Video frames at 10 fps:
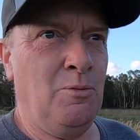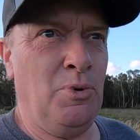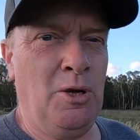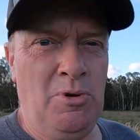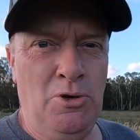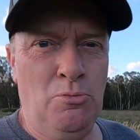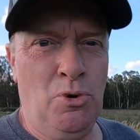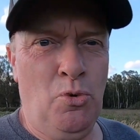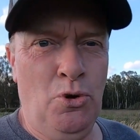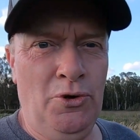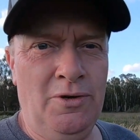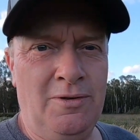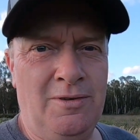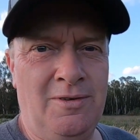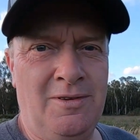Baby number 1
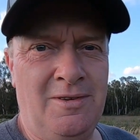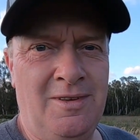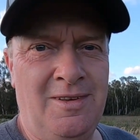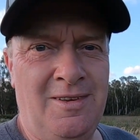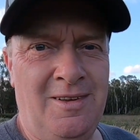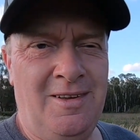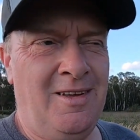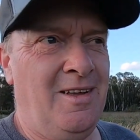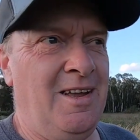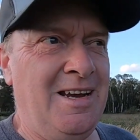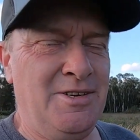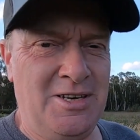in